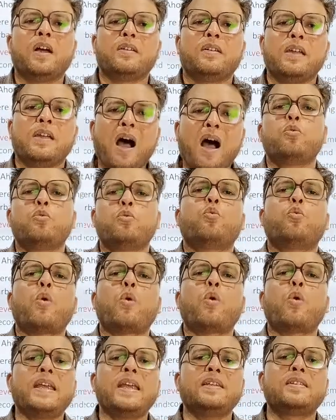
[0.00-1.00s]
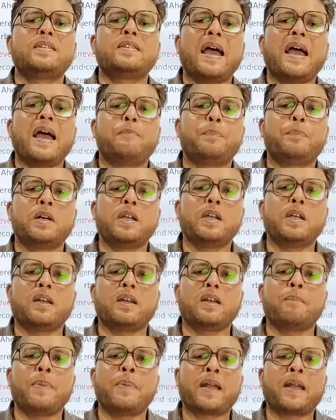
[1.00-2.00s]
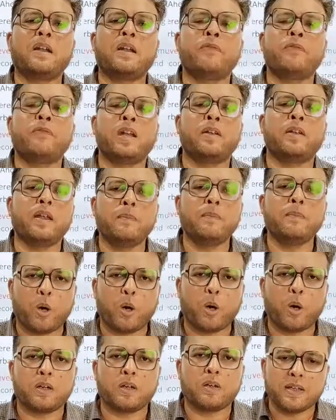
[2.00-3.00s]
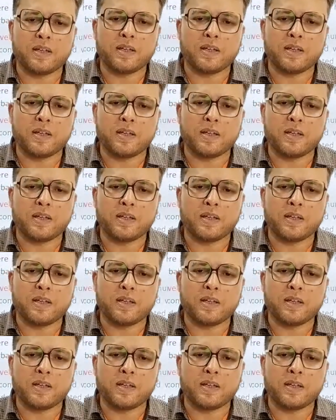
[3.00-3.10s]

Now, why is that particular battle very, very important?